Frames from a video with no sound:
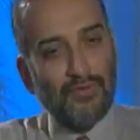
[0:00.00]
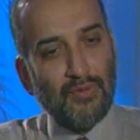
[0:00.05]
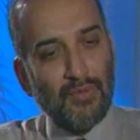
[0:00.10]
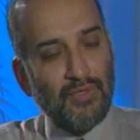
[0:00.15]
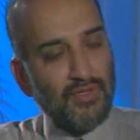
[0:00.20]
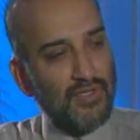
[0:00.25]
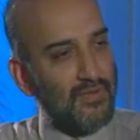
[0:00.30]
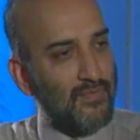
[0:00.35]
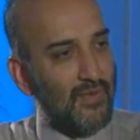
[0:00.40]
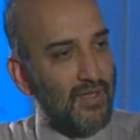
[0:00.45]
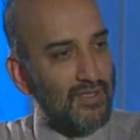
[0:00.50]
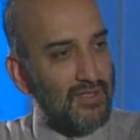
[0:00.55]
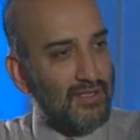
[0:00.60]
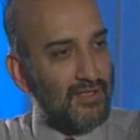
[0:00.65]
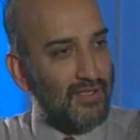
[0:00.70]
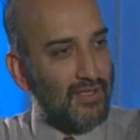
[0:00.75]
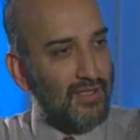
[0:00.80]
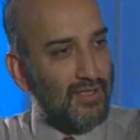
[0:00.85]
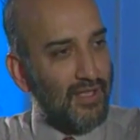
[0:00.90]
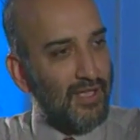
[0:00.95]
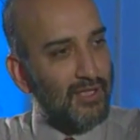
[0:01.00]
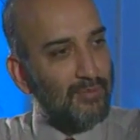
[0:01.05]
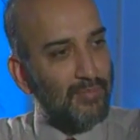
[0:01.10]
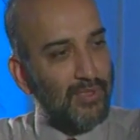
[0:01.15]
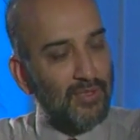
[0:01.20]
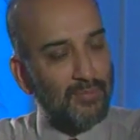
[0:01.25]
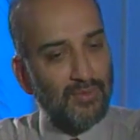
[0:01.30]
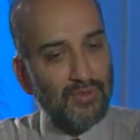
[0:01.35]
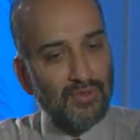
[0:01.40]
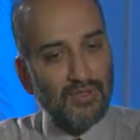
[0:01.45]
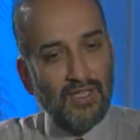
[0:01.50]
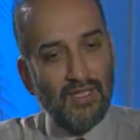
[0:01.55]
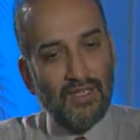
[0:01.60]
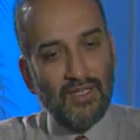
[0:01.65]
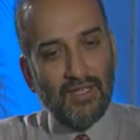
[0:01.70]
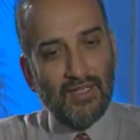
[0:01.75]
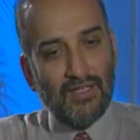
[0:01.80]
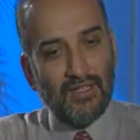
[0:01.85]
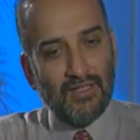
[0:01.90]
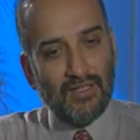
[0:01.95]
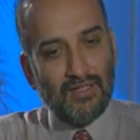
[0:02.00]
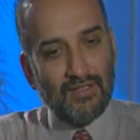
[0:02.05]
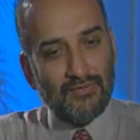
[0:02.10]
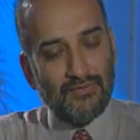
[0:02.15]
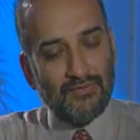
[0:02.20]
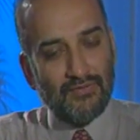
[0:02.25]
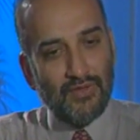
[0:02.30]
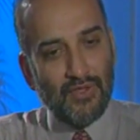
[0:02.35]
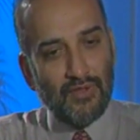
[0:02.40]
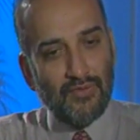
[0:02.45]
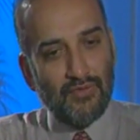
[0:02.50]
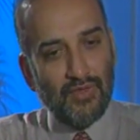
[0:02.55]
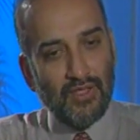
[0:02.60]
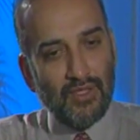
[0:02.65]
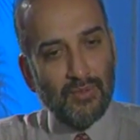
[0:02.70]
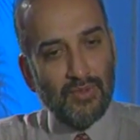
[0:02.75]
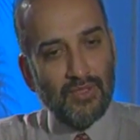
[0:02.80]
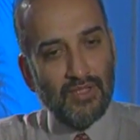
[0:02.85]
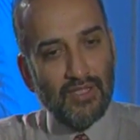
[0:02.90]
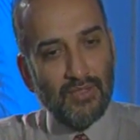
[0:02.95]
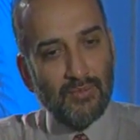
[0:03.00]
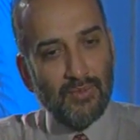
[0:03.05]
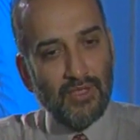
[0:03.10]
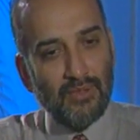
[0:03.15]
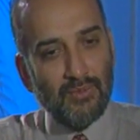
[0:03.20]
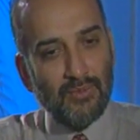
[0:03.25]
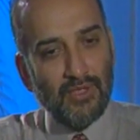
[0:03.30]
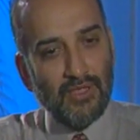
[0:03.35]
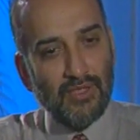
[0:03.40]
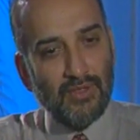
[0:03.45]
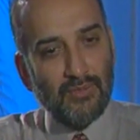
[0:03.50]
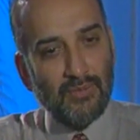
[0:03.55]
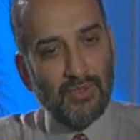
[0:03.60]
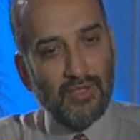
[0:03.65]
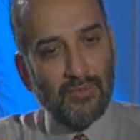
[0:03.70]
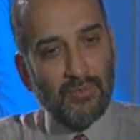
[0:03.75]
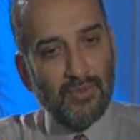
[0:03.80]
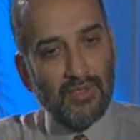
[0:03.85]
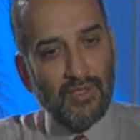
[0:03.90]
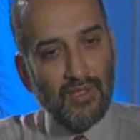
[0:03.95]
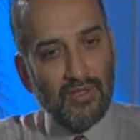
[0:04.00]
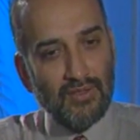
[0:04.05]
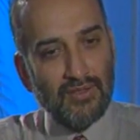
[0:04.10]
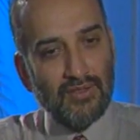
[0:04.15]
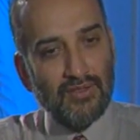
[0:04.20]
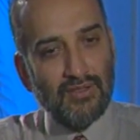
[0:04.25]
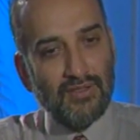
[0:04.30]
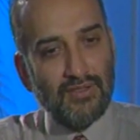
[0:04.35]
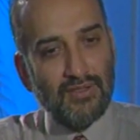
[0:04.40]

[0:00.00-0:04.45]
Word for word: for most of us lay people, uh, you know, frequently we, we, we, are not